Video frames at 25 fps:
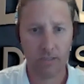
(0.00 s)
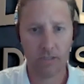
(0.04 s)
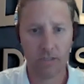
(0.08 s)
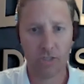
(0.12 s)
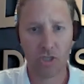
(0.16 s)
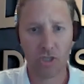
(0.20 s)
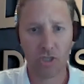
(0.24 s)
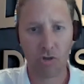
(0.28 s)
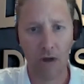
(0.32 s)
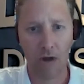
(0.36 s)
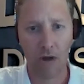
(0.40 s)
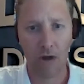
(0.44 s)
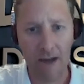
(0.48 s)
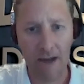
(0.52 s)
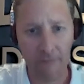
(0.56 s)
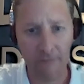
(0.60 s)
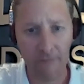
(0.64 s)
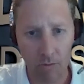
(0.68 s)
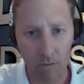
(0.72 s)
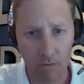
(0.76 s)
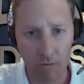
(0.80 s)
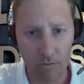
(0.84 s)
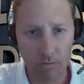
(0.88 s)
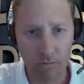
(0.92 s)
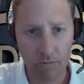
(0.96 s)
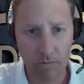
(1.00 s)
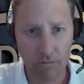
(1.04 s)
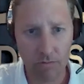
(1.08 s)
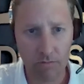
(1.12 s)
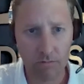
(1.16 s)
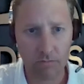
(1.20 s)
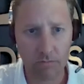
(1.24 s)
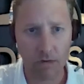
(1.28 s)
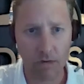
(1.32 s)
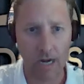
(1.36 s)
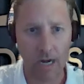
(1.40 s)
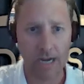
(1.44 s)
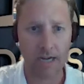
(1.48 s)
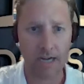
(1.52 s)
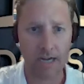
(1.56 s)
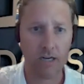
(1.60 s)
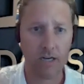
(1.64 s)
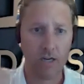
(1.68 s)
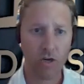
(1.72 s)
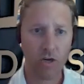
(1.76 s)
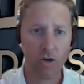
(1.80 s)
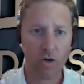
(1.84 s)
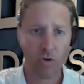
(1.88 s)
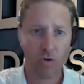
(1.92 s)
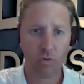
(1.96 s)
Travel, right?
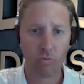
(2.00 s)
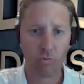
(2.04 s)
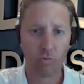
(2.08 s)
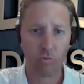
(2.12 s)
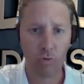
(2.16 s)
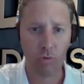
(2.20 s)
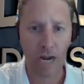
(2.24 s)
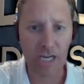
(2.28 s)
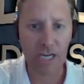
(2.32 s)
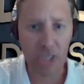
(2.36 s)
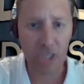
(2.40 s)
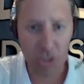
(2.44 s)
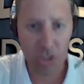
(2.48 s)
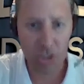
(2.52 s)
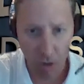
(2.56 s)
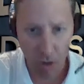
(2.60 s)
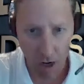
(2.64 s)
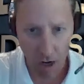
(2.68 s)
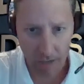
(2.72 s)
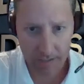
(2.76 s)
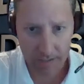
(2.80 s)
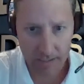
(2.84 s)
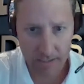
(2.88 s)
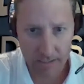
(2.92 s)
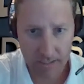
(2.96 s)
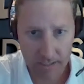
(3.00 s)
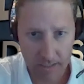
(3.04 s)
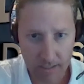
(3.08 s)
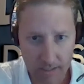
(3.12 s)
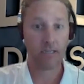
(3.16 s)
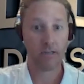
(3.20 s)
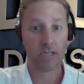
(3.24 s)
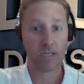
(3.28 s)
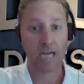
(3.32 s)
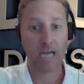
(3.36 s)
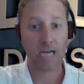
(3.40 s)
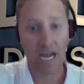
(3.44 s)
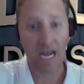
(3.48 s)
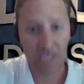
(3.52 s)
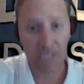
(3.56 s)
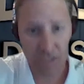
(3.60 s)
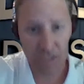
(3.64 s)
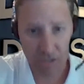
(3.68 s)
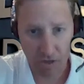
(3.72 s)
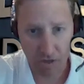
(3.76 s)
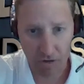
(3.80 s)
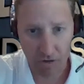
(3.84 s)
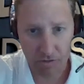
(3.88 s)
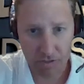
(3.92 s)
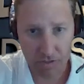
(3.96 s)
Restaurants,
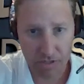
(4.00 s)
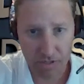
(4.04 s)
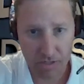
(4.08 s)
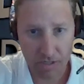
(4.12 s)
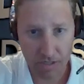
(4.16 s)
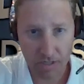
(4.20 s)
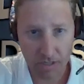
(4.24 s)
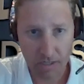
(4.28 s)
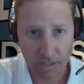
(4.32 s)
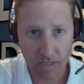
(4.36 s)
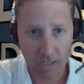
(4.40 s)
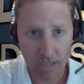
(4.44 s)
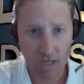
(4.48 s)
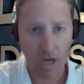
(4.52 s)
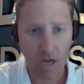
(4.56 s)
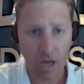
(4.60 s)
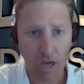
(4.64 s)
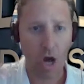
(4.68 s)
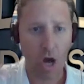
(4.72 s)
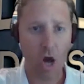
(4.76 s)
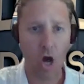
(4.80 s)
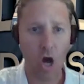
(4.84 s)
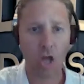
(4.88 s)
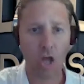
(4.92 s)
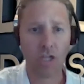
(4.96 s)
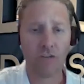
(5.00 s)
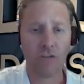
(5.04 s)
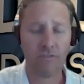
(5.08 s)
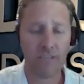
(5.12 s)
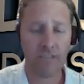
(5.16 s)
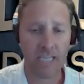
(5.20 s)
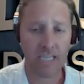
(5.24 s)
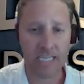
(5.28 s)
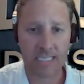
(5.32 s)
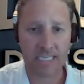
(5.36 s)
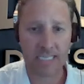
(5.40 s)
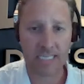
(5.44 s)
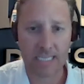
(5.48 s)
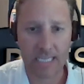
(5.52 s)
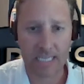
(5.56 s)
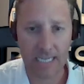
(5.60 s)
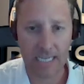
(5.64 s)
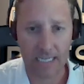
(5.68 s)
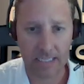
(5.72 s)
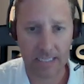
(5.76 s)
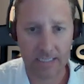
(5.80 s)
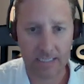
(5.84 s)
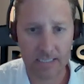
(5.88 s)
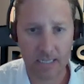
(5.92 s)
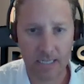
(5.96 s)
concerts. All of these
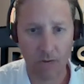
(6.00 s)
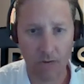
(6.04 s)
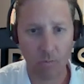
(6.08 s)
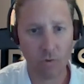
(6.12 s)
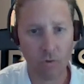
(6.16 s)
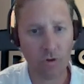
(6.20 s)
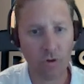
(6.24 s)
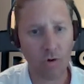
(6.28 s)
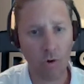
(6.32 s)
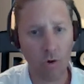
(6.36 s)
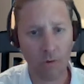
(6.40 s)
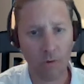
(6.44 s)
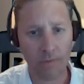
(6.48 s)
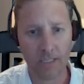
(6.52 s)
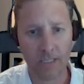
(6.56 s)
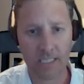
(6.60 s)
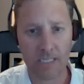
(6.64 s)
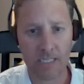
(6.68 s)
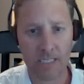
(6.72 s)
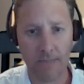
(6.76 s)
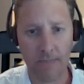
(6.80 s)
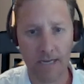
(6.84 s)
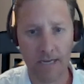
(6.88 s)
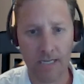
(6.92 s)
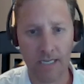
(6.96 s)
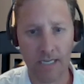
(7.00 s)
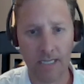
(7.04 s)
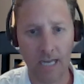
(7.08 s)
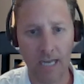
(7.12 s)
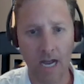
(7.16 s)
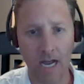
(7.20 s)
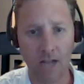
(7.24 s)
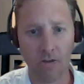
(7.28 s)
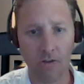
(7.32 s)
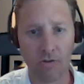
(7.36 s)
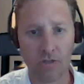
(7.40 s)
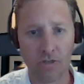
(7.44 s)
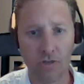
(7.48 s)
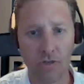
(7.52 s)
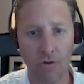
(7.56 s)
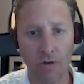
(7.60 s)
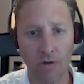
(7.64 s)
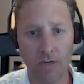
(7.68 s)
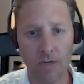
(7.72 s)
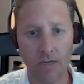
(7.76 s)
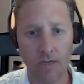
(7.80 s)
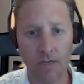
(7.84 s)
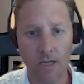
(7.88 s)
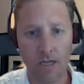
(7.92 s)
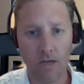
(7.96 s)
things that we're normally spending dollars
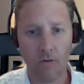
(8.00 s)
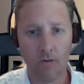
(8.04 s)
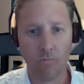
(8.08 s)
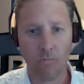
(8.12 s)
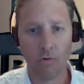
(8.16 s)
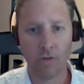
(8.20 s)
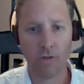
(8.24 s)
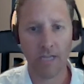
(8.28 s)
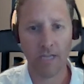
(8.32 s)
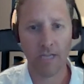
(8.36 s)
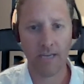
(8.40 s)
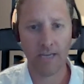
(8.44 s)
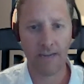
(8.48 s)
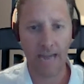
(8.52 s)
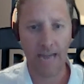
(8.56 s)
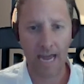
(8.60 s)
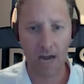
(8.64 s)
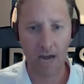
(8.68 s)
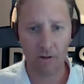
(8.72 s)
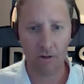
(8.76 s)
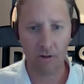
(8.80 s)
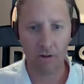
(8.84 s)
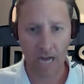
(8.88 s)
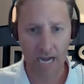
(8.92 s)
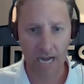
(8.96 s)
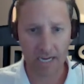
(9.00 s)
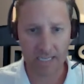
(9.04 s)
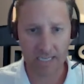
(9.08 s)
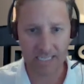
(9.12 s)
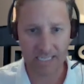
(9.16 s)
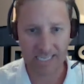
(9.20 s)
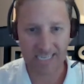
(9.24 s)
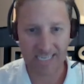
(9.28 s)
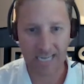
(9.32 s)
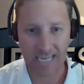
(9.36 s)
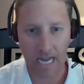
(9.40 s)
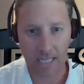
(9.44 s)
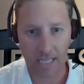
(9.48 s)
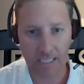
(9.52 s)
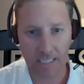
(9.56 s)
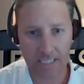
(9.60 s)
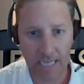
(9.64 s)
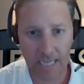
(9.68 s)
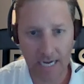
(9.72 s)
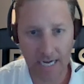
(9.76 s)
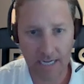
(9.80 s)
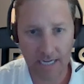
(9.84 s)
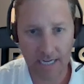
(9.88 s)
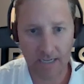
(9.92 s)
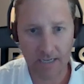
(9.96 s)
on, well, they now got
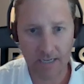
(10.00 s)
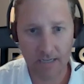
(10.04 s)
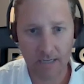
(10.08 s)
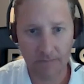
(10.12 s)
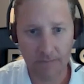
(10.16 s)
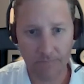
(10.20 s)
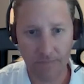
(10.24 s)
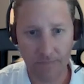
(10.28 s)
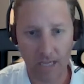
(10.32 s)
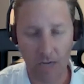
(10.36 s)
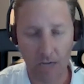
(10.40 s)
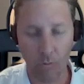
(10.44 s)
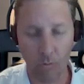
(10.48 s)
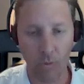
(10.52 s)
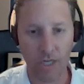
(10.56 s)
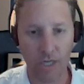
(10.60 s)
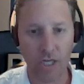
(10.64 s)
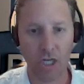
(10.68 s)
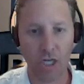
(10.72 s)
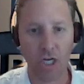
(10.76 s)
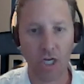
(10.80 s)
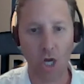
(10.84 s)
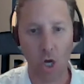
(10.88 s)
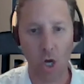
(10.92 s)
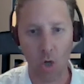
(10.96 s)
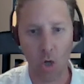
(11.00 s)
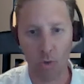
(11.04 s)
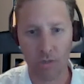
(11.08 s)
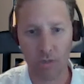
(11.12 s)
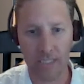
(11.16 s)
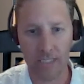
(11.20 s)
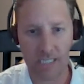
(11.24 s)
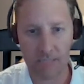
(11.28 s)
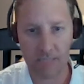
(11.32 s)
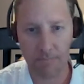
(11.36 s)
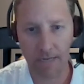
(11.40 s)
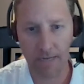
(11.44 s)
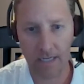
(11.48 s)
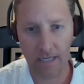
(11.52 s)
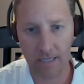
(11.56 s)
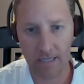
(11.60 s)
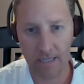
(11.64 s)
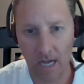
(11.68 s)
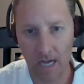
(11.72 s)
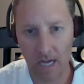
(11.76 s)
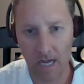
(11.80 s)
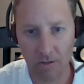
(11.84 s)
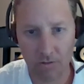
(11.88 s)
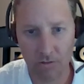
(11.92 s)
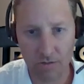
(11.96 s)
consolidated and we could only spend
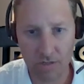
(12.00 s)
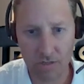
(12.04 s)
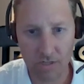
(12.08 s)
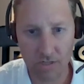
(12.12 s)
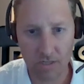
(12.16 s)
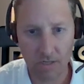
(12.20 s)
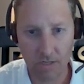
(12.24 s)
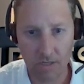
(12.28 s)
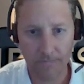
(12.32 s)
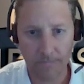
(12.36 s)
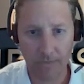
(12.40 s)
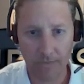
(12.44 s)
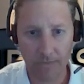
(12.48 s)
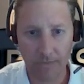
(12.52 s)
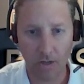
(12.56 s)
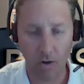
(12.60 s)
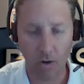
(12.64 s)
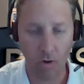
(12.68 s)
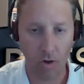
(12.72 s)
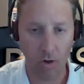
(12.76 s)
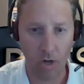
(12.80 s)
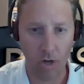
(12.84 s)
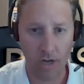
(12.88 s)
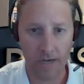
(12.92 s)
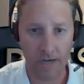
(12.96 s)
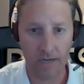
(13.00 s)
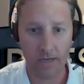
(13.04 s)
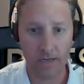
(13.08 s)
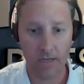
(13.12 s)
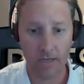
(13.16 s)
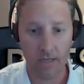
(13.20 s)
dollars on